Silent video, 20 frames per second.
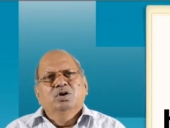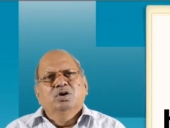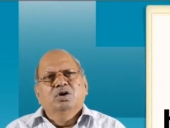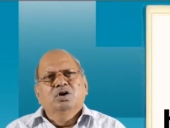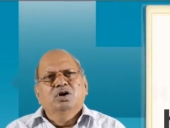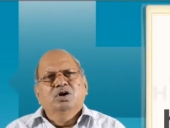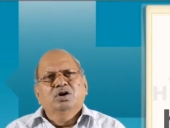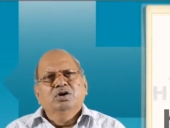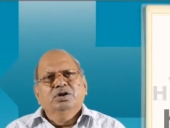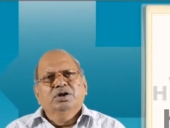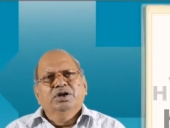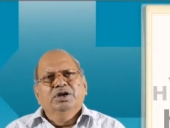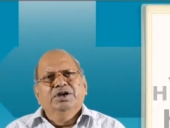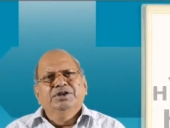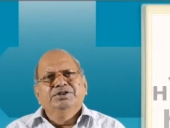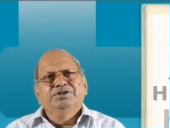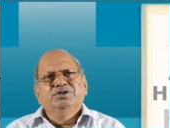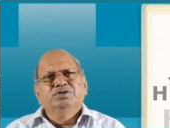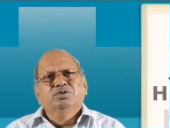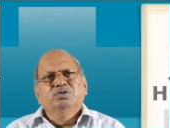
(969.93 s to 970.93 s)
or
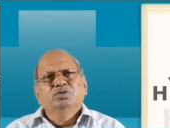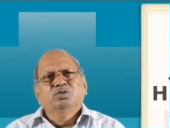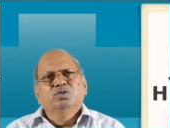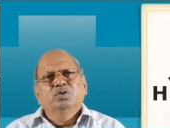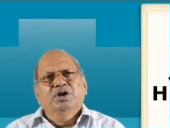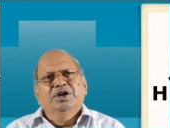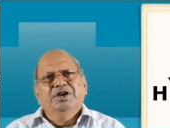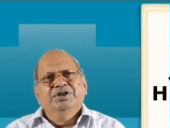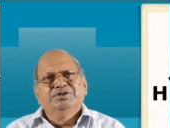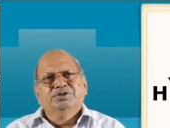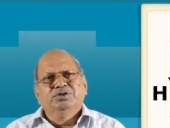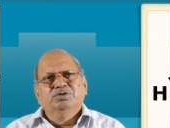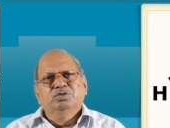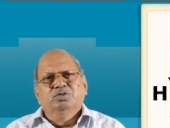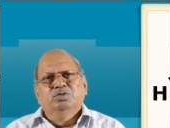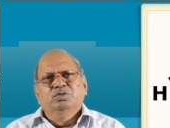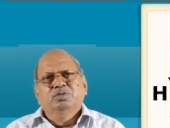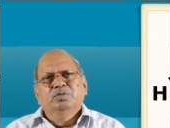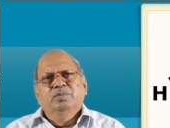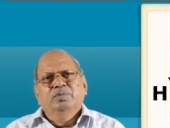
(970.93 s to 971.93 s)

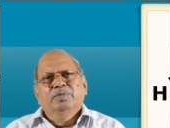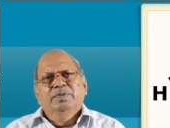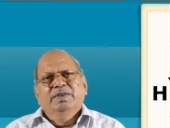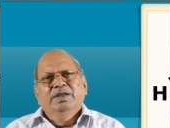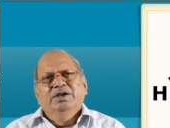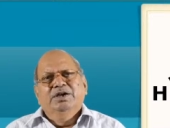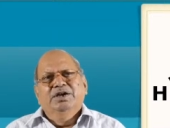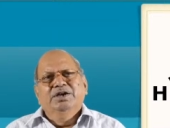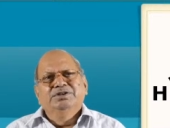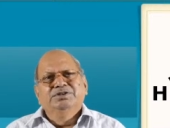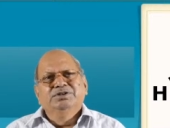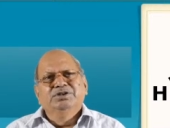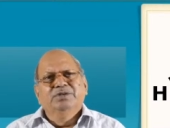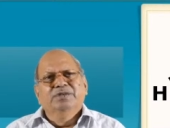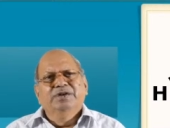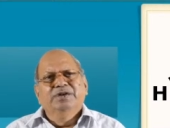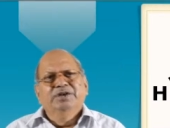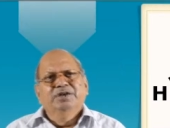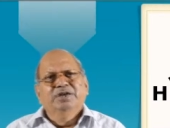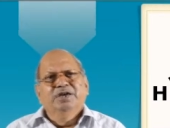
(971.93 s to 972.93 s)
H2S2 as given.